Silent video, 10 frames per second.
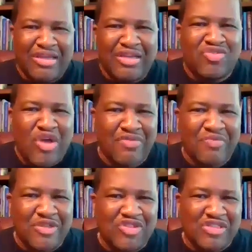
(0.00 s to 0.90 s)
in the
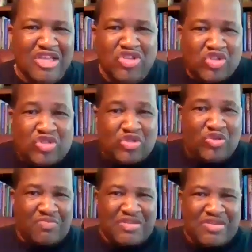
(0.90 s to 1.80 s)
travel business? They just
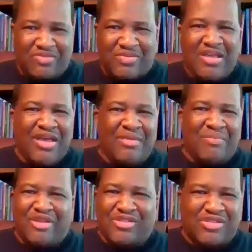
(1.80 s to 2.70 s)
assumed,
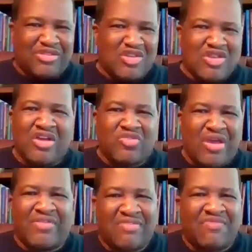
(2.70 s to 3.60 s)
because
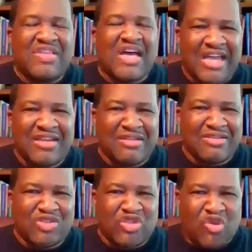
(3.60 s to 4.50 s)
travel had died
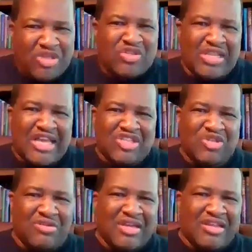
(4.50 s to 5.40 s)
so much
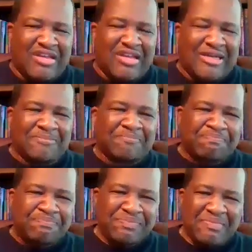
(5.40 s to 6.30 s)
last year that
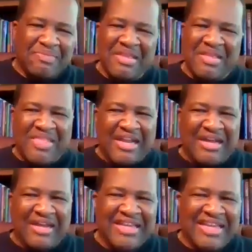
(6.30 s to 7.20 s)

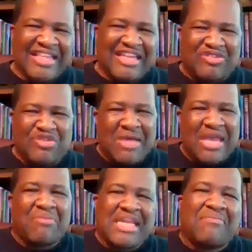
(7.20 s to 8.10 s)
that you
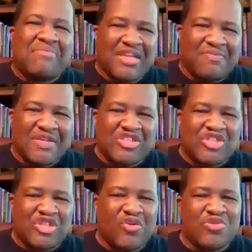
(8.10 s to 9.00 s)
may or may not be in the
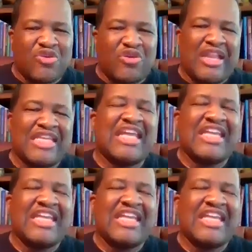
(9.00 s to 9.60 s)
business. So you're kind of